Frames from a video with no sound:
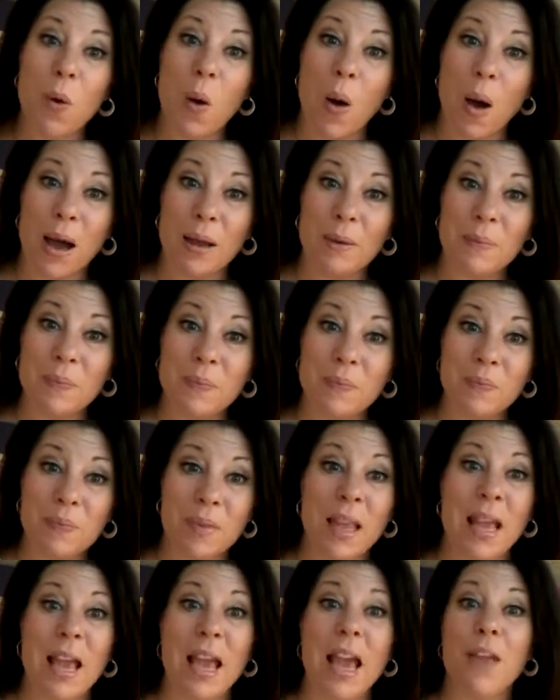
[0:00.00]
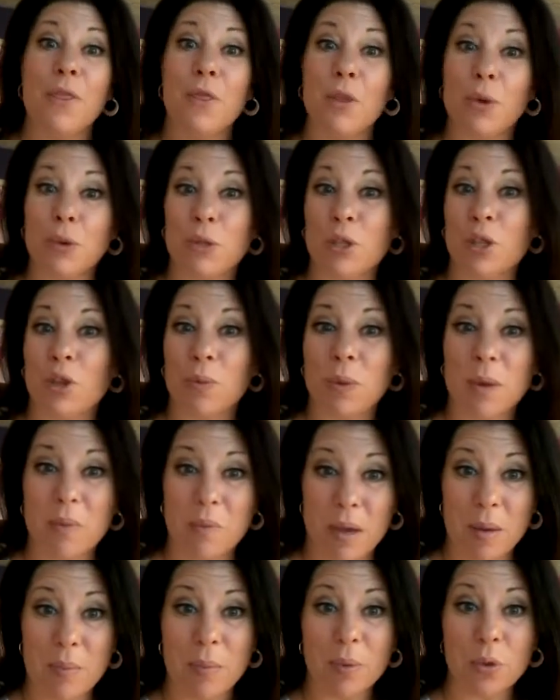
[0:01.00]
on and those three
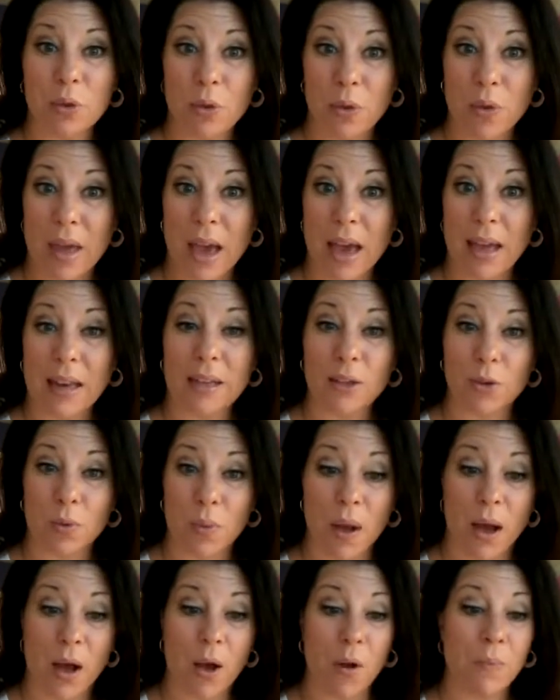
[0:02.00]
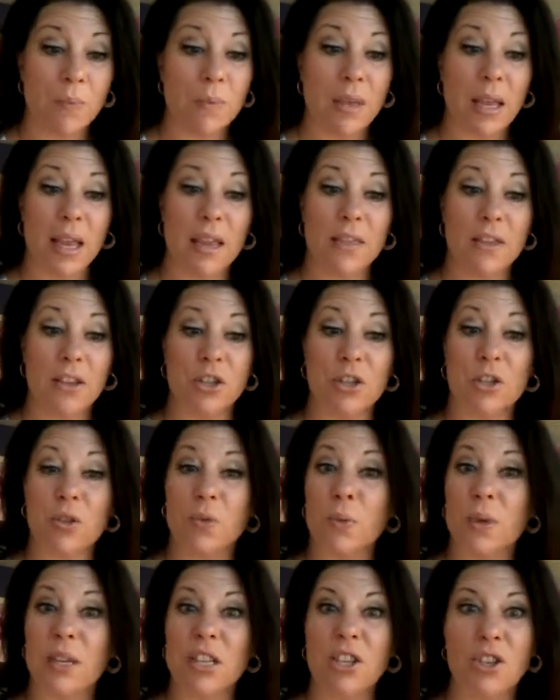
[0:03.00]
people do that as well and
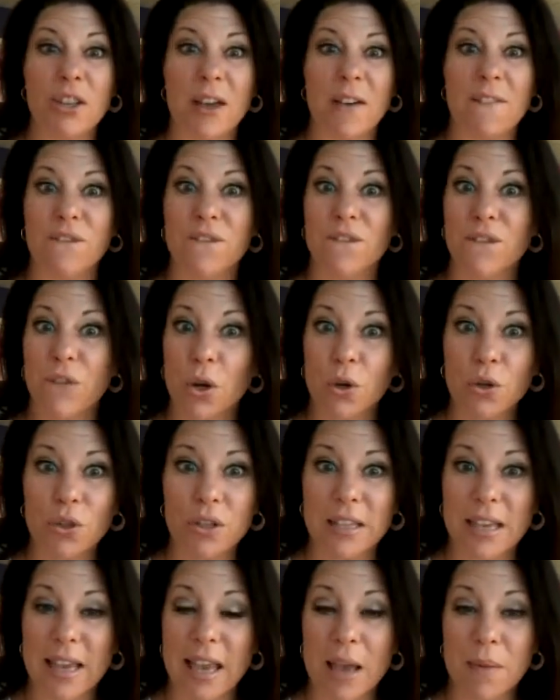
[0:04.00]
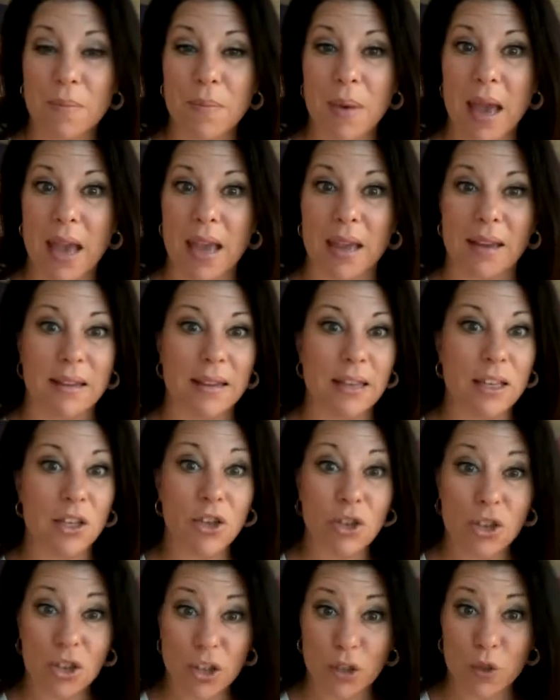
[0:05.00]
just reach that first campaign, they
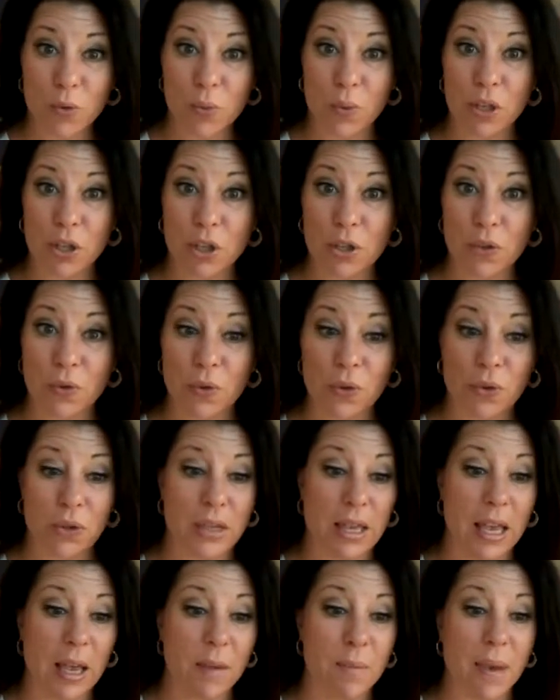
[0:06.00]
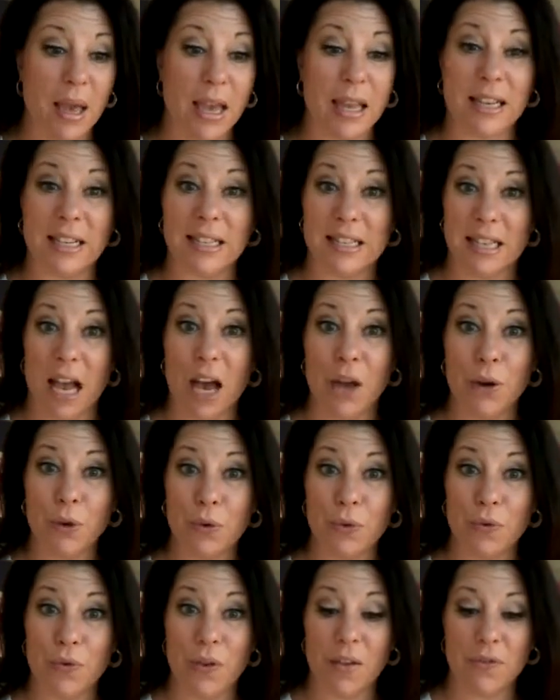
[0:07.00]
just reach the first campaign and it's
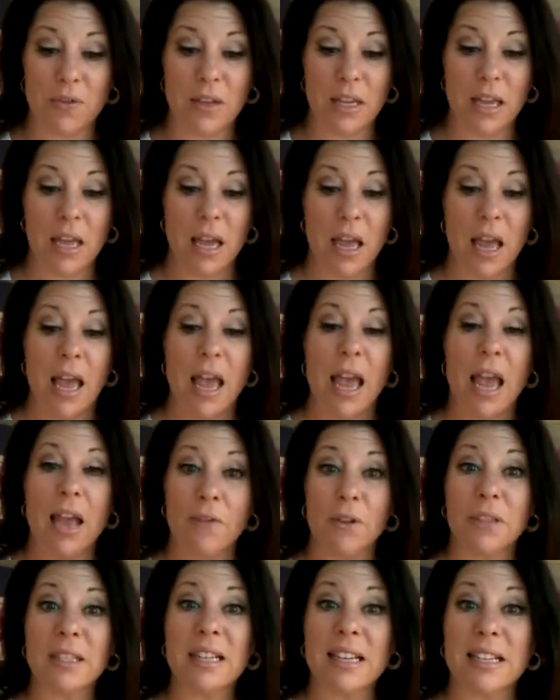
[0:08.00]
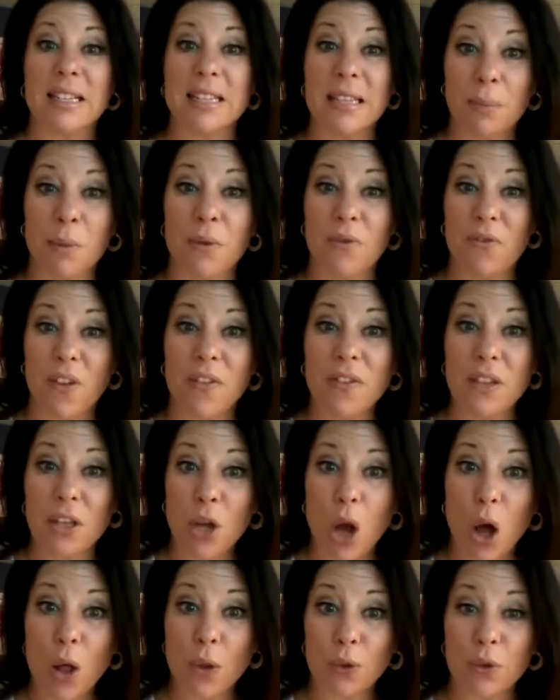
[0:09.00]
150, Avon's going to send them
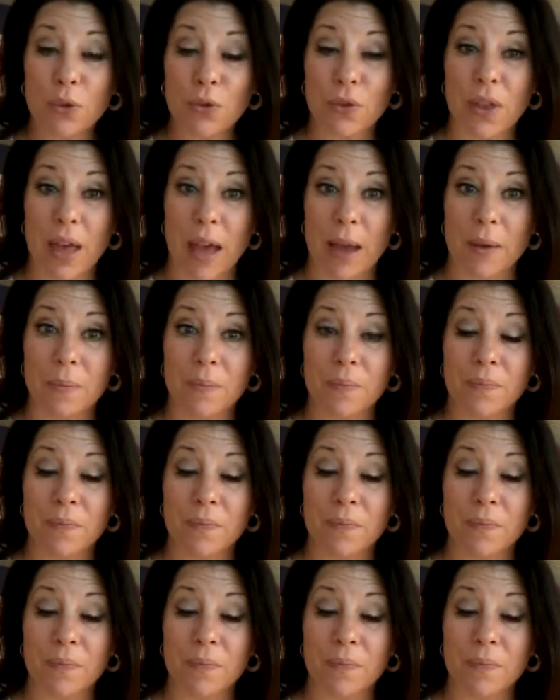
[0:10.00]
$50 for that